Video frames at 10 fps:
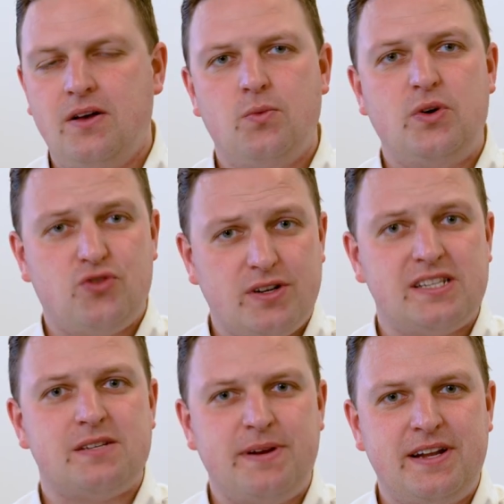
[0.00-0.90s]
We trust
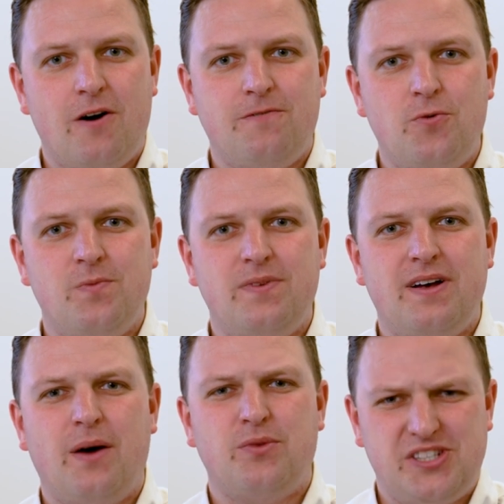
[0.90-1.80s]
this has been helpful,
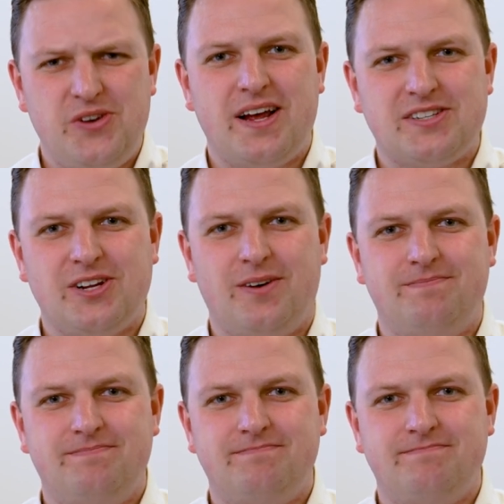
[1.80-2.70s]
and we'll see you next time.